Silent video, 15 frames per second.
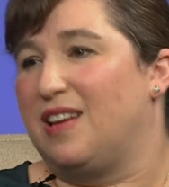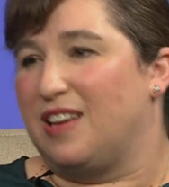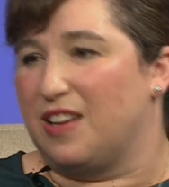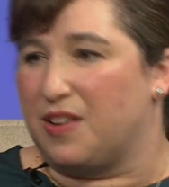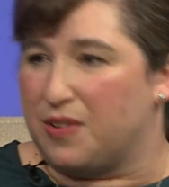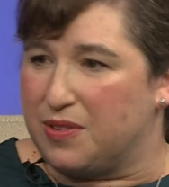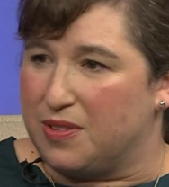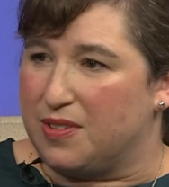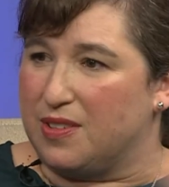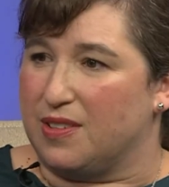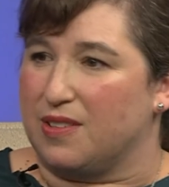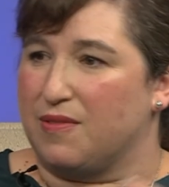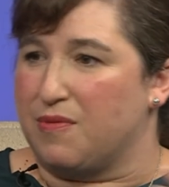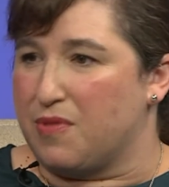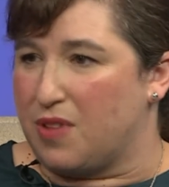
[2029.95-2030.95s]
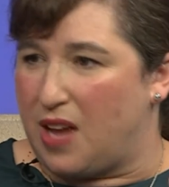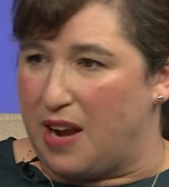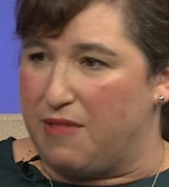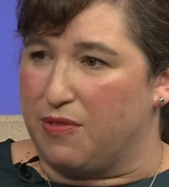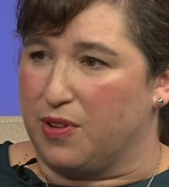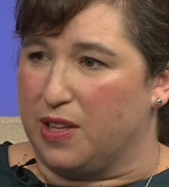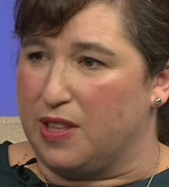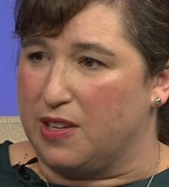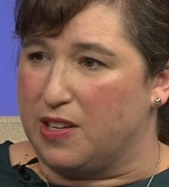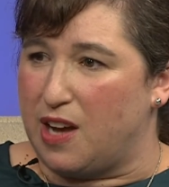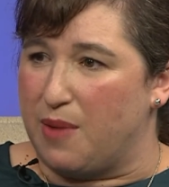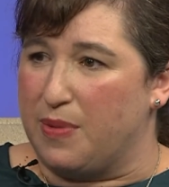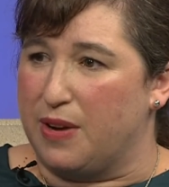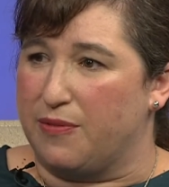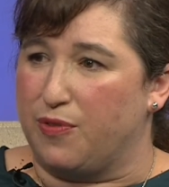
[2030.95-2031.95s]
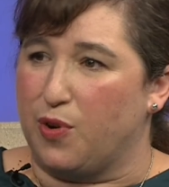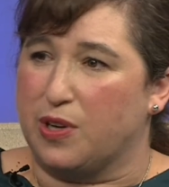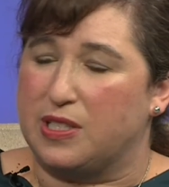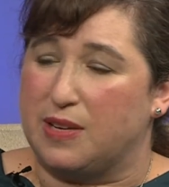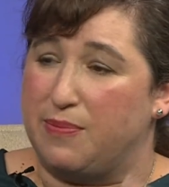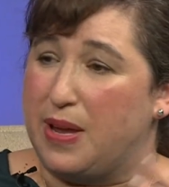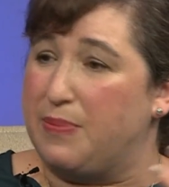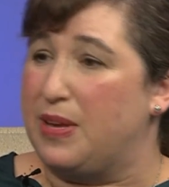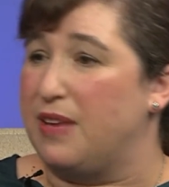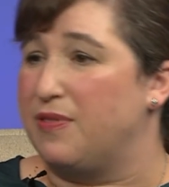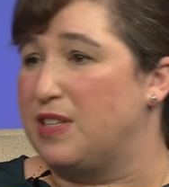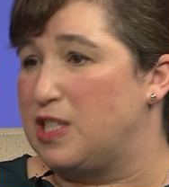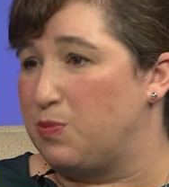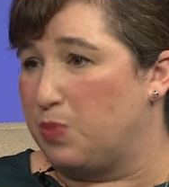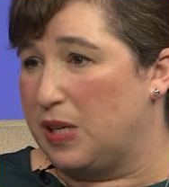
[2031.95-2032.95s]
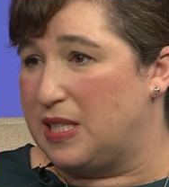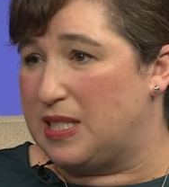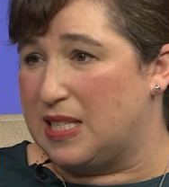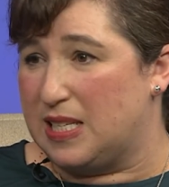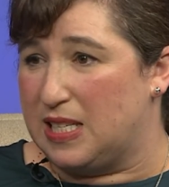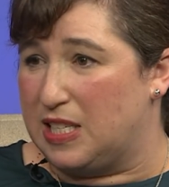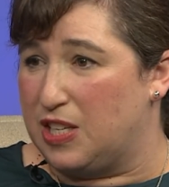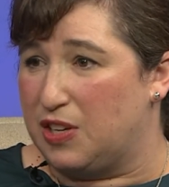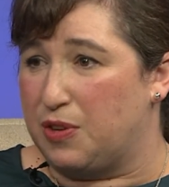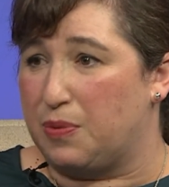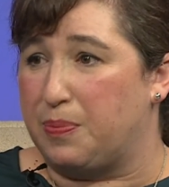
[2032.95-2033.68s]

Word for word: you know, kind of really the dominant force and maybe even splits into two.